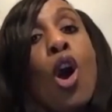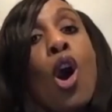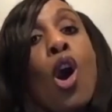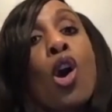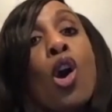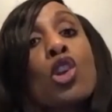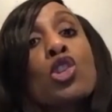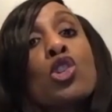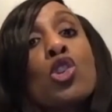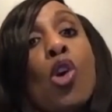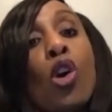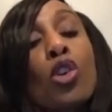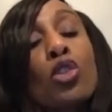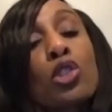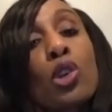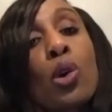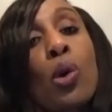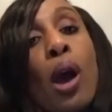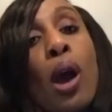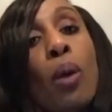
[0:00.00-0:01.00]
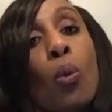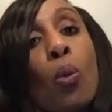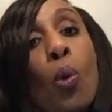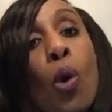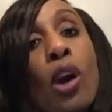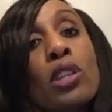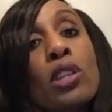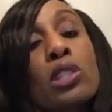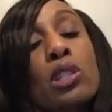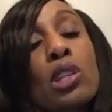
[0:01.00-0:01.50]
You also
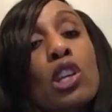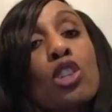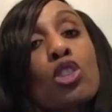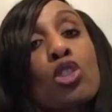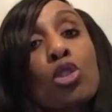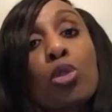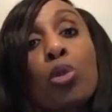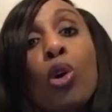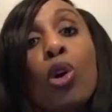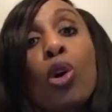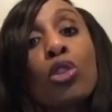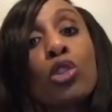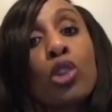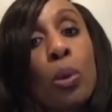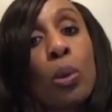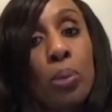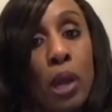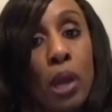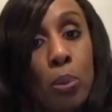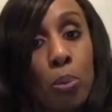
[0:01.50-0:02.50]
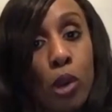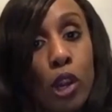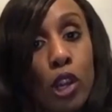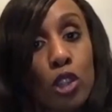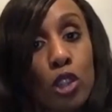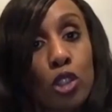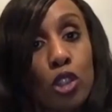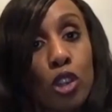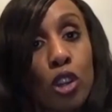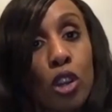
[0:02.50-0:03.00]
want to control your blood
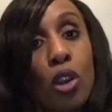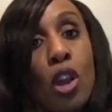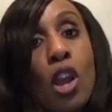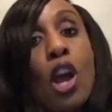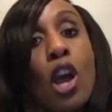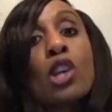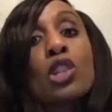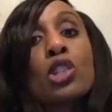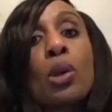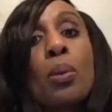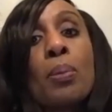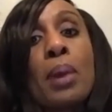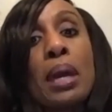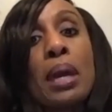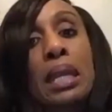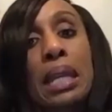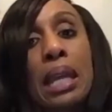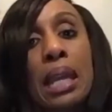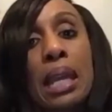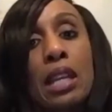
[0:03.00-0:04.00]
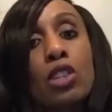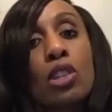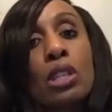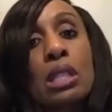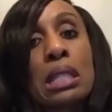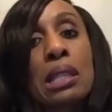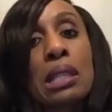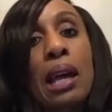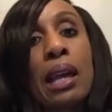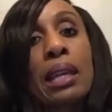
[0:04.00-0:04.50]
pressure. So
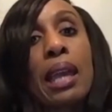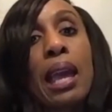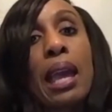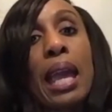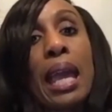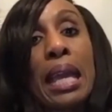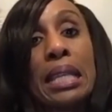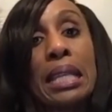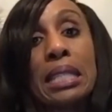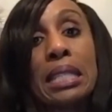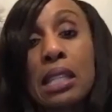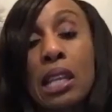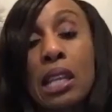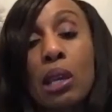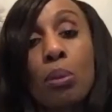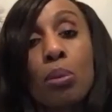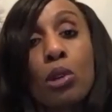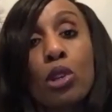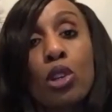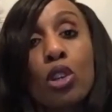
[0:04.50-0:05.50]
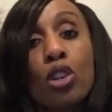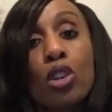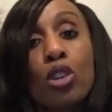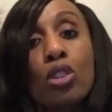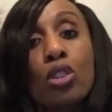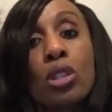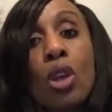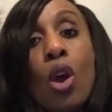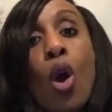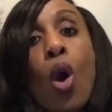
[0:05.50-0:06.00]
medications like ACE
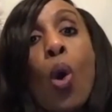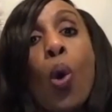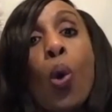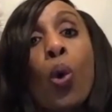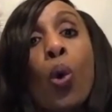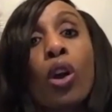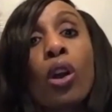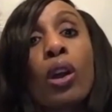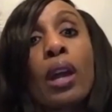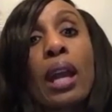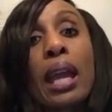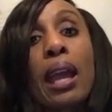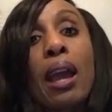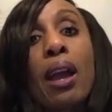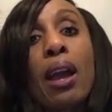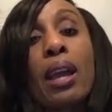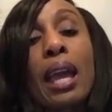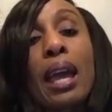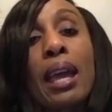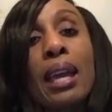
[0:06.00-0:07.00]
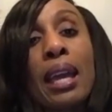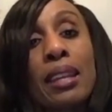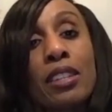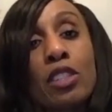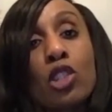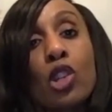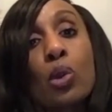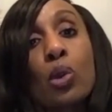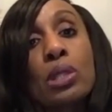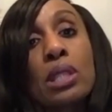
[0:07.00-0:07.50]
inhibitors or
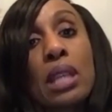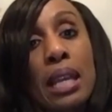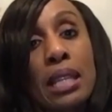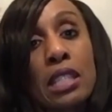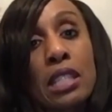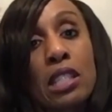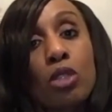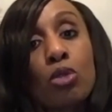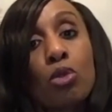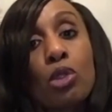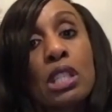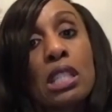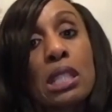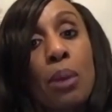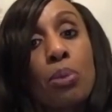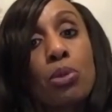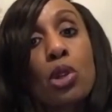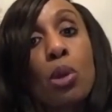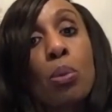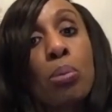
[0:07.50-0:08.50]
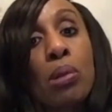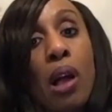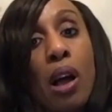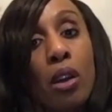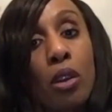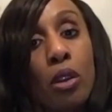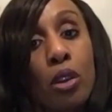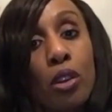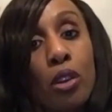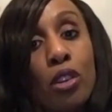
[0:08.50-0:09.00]
angiotensin receptor
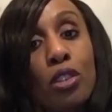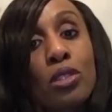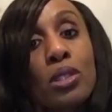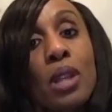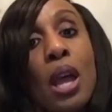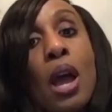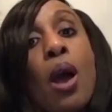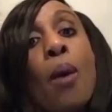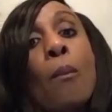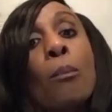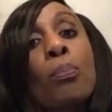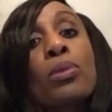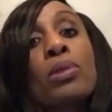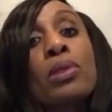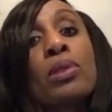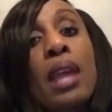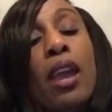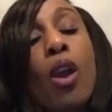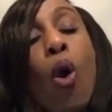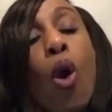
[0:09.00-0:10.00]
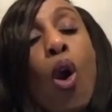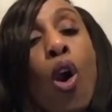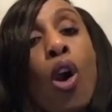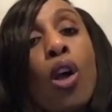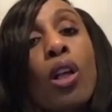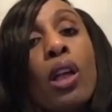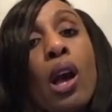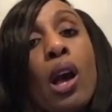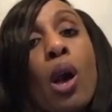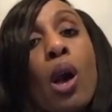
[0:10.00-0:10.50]
blockers, they
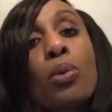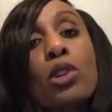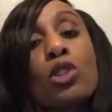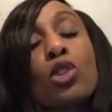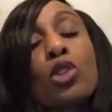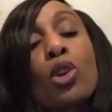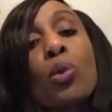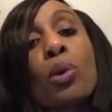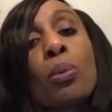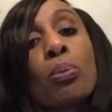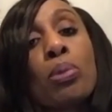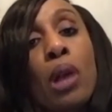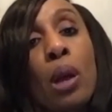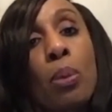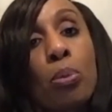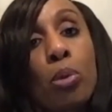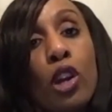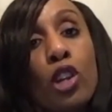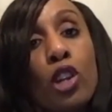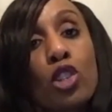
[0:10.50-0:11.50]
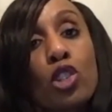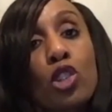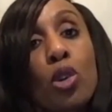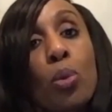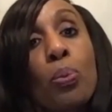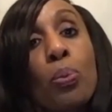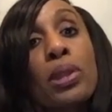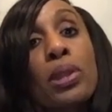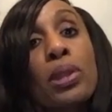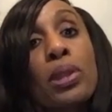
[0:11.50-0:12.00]
all help control with blood pressure,
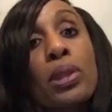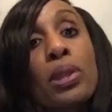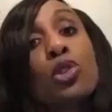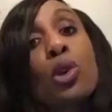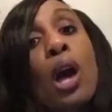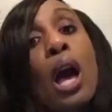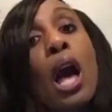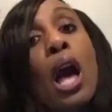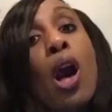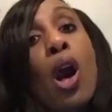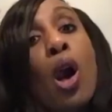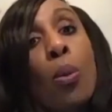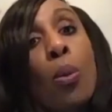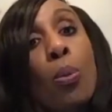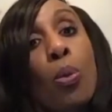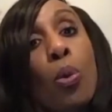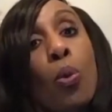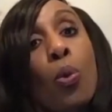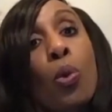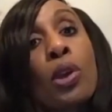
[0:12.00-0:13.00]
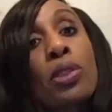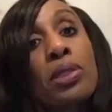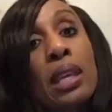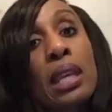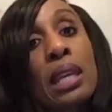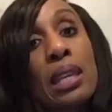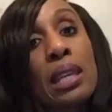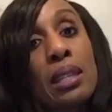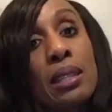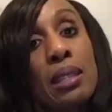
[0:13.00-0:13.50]
but they also help with the
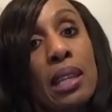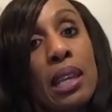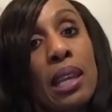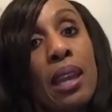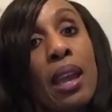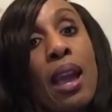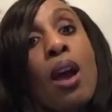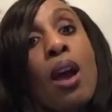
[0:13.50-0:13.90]
kidney